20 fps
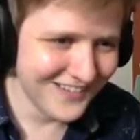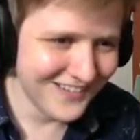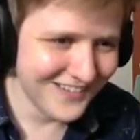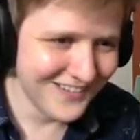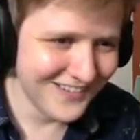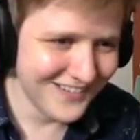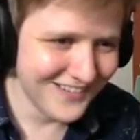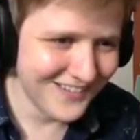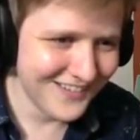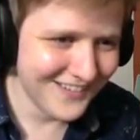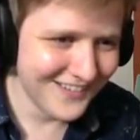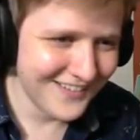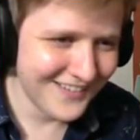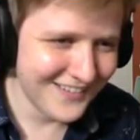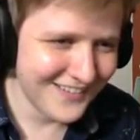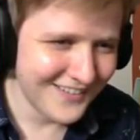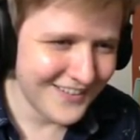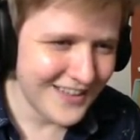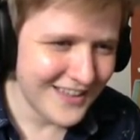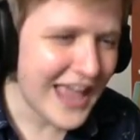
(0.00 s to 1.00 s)
Quick,
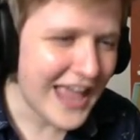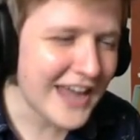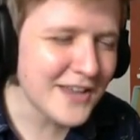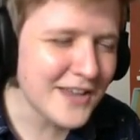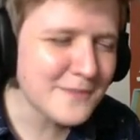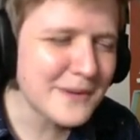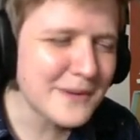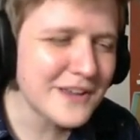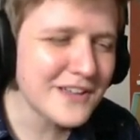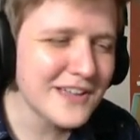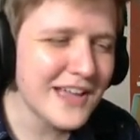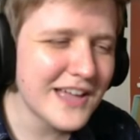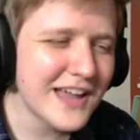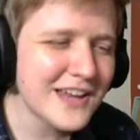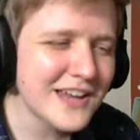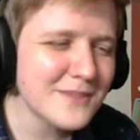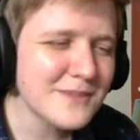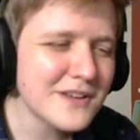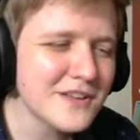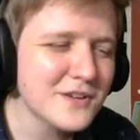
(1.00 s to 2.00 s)
clear anybody, away that
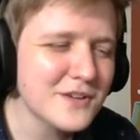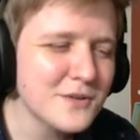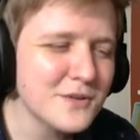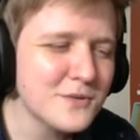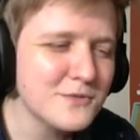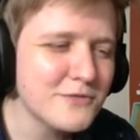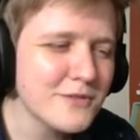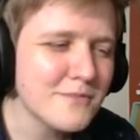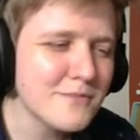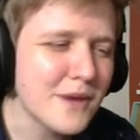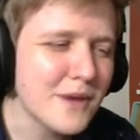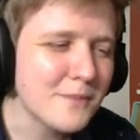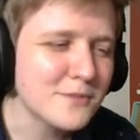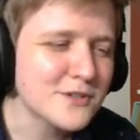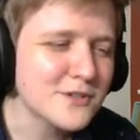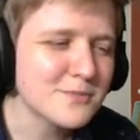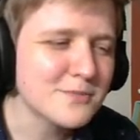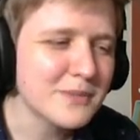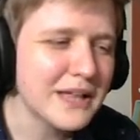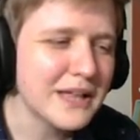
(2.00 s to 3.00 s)
Anybody who
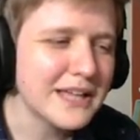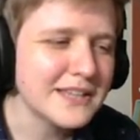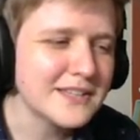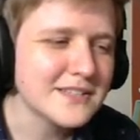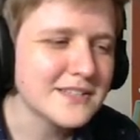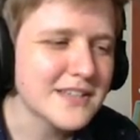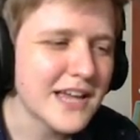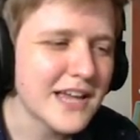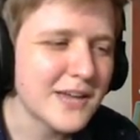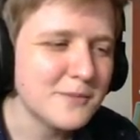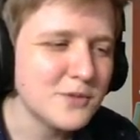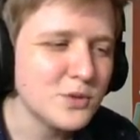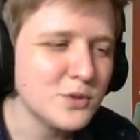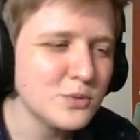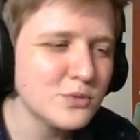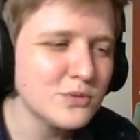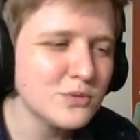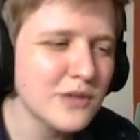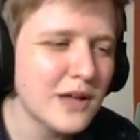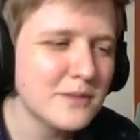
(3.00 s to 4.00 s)
remembers playing this game, you
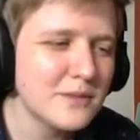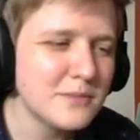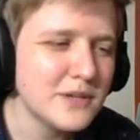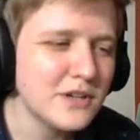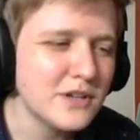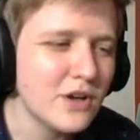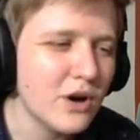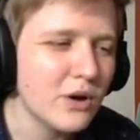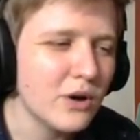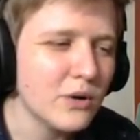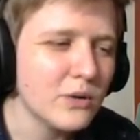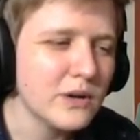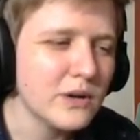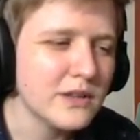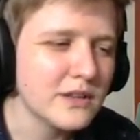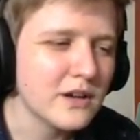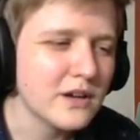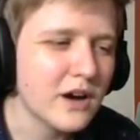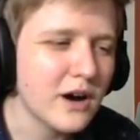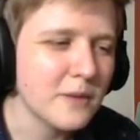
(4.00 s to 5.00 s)
let me know in
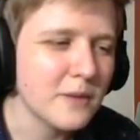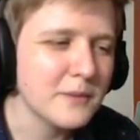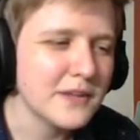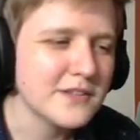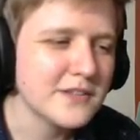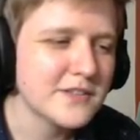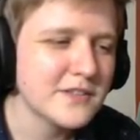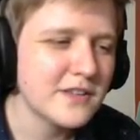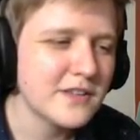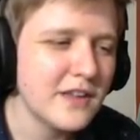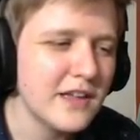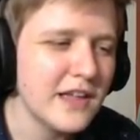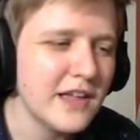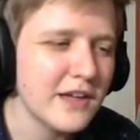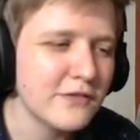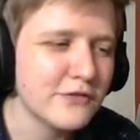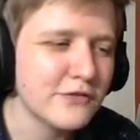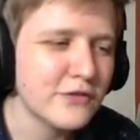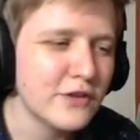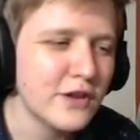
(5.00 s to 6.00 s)
the clear comments away
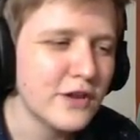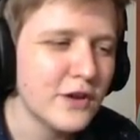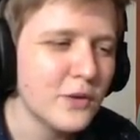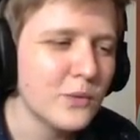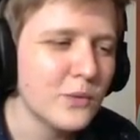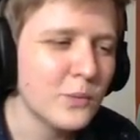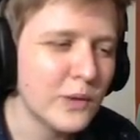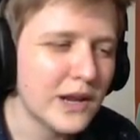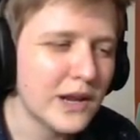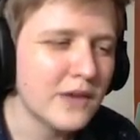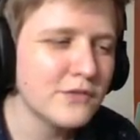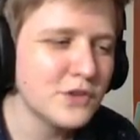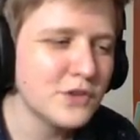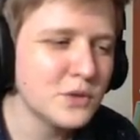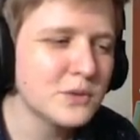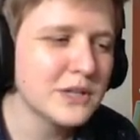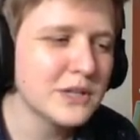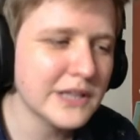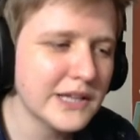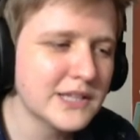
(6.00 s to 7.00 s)
if, that smoke. whenever you
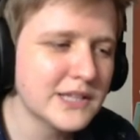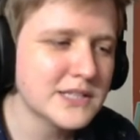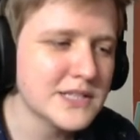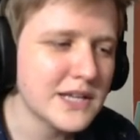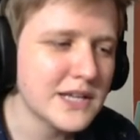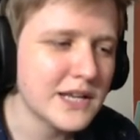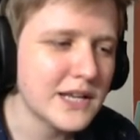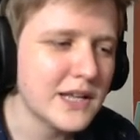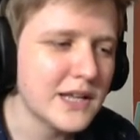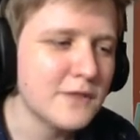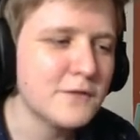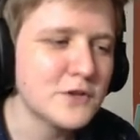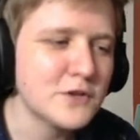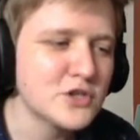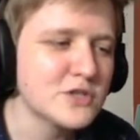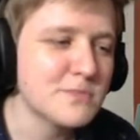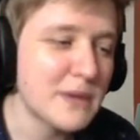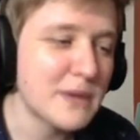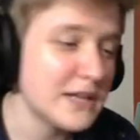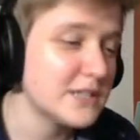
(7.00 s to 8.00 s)
clicked it, if it
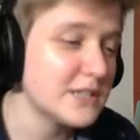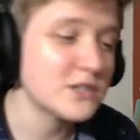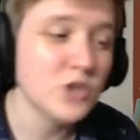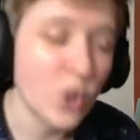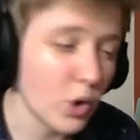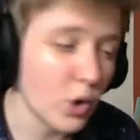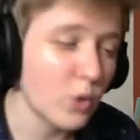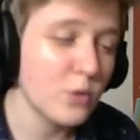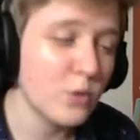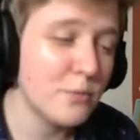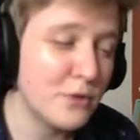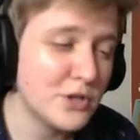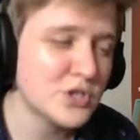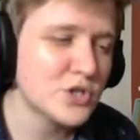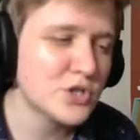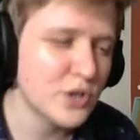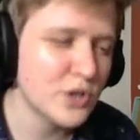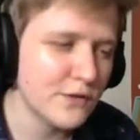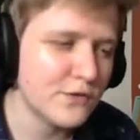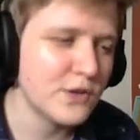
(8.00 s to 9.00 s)
just painted the whole bush
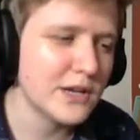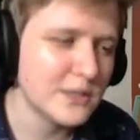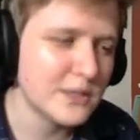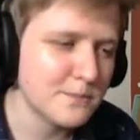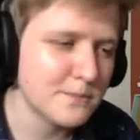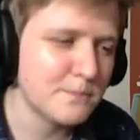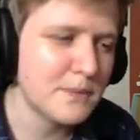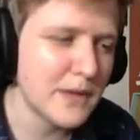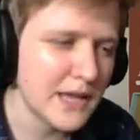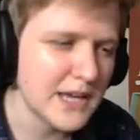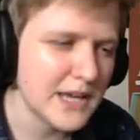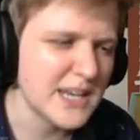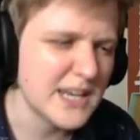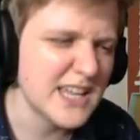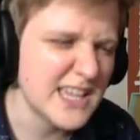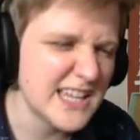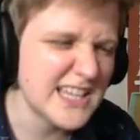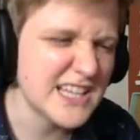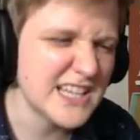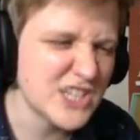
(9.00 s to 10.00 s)
or if you had to clear paint
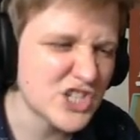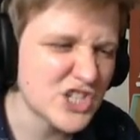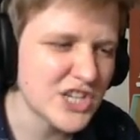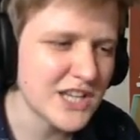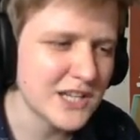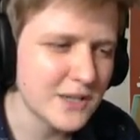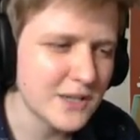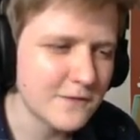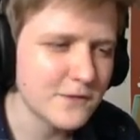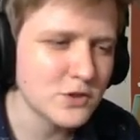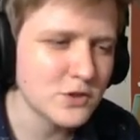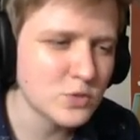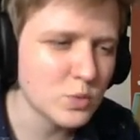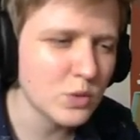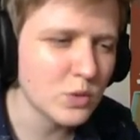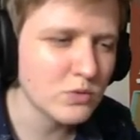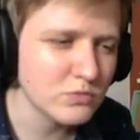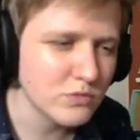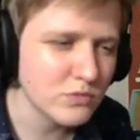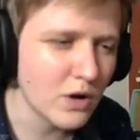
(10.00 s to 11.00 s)
away each individual
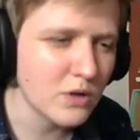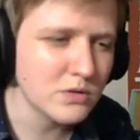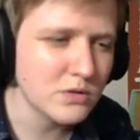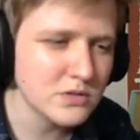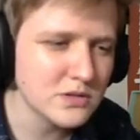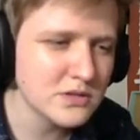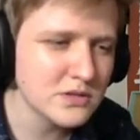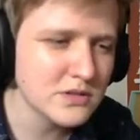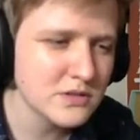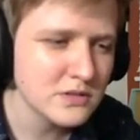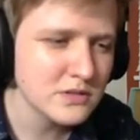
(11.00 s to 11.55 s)
smoke. rose.